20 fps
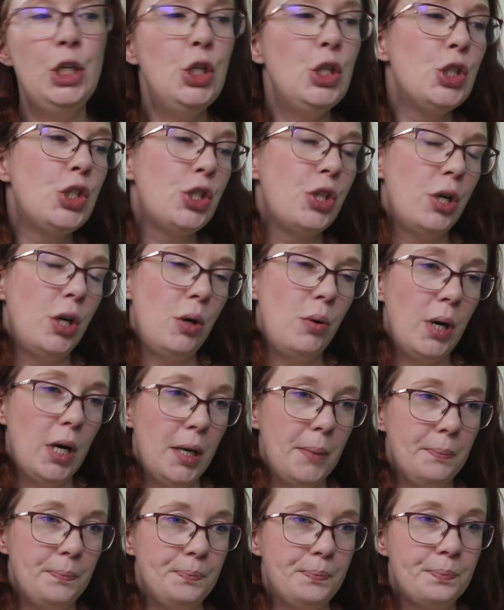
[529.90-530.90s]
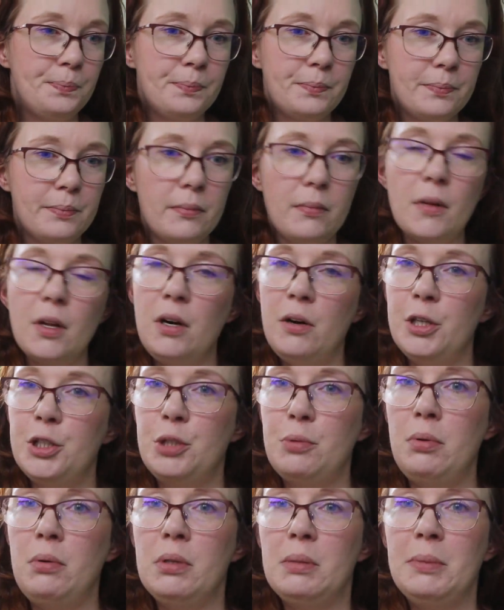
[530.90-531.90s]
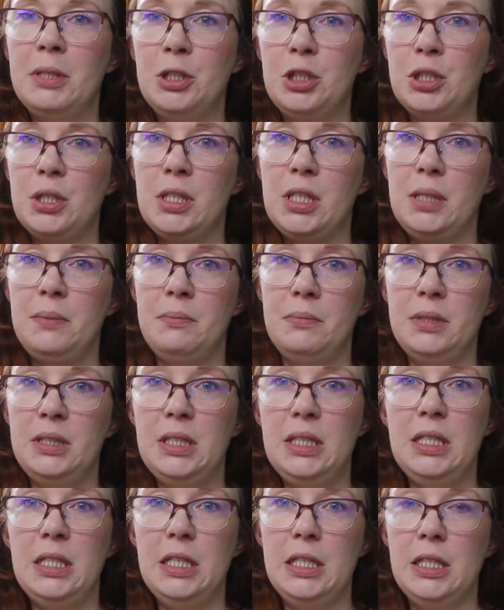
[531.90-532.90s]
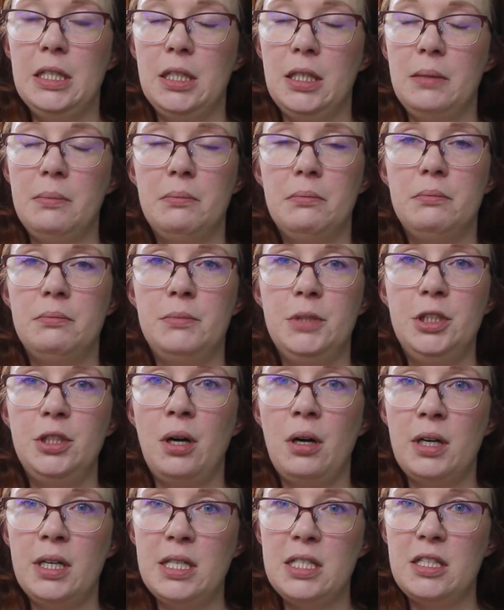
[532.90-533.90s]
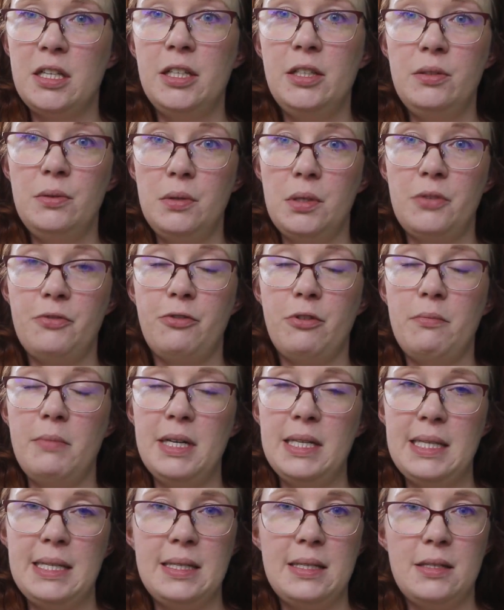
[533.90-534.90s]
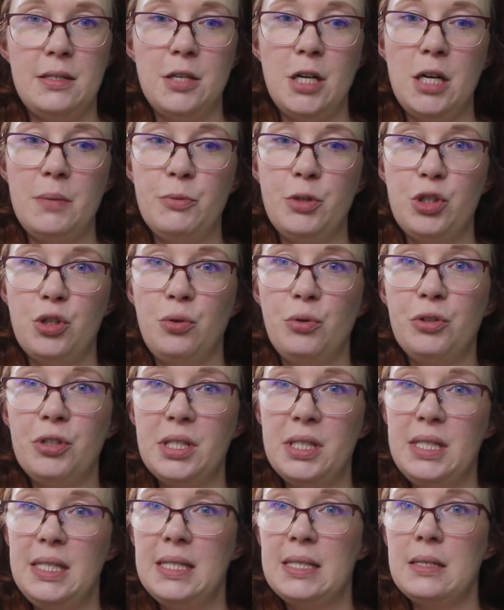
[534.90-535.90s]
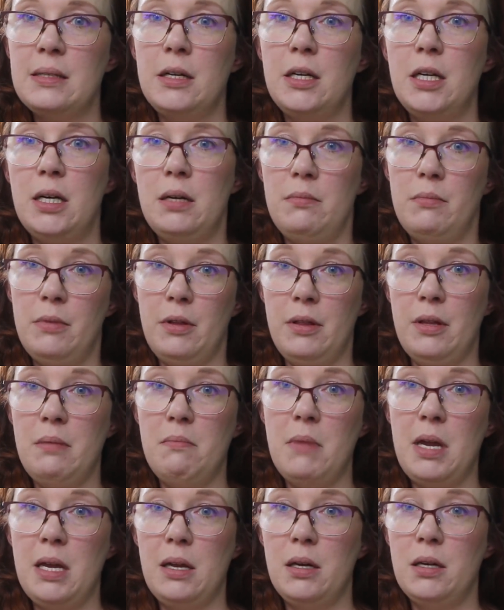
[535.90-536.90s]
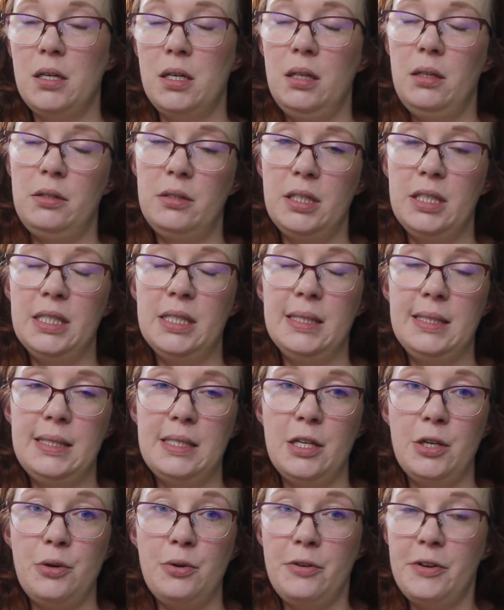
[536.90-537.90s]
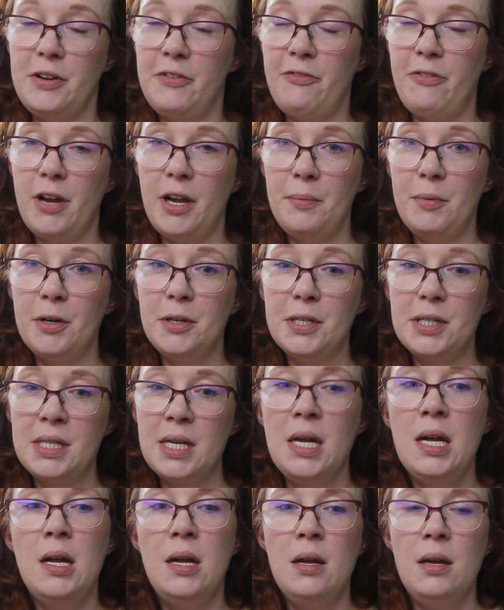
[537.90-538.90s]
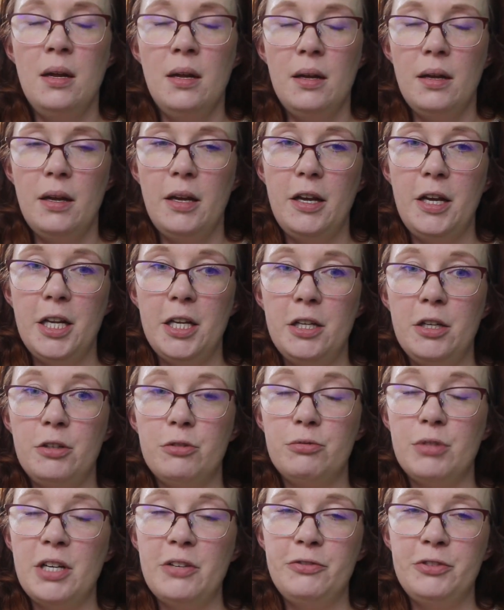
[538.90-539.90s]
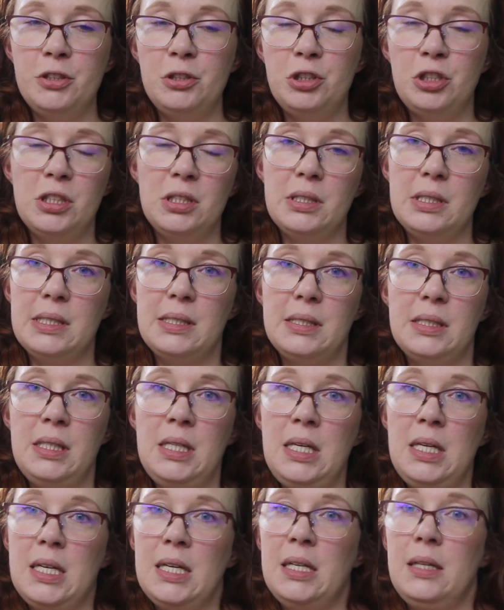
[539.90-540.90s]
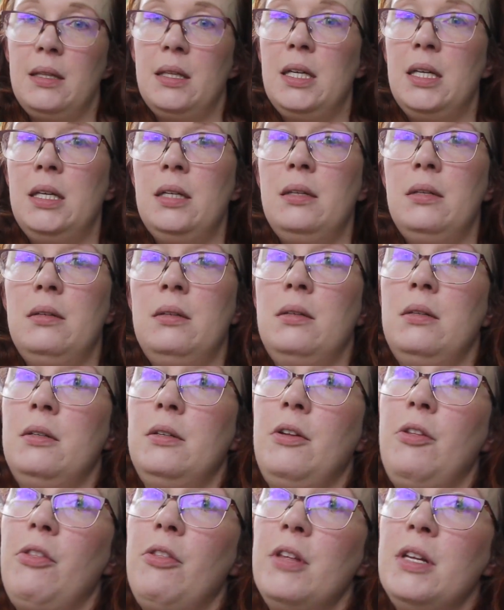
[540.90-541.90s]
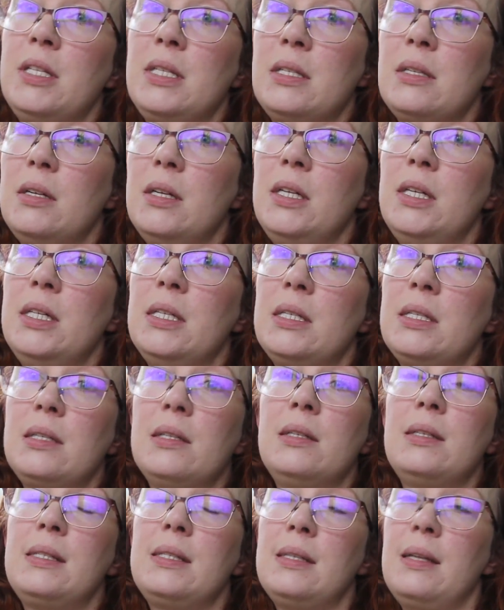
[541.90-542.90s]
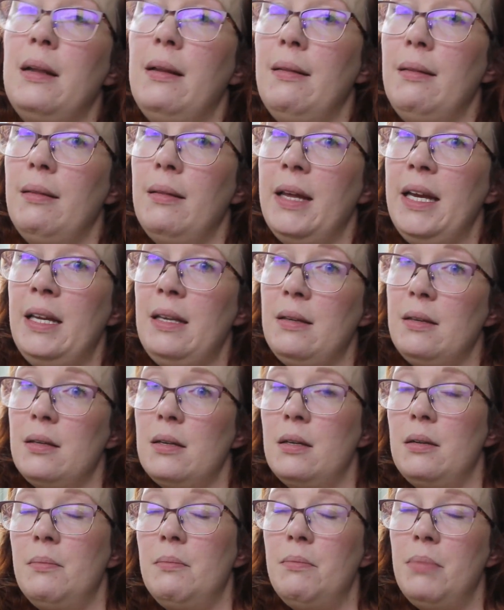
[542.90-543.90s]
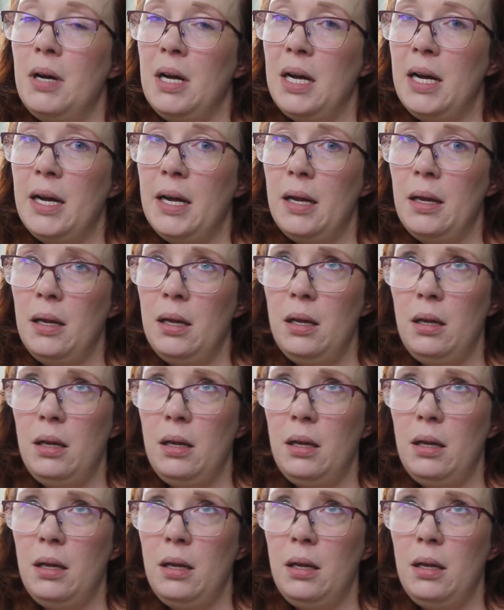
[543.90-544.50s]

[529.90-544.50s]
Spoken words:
So, I should probably mention the yarns I used for my shoulder season. The main color is Nerdy Fibers in Refuge in the City, and then this is Slate by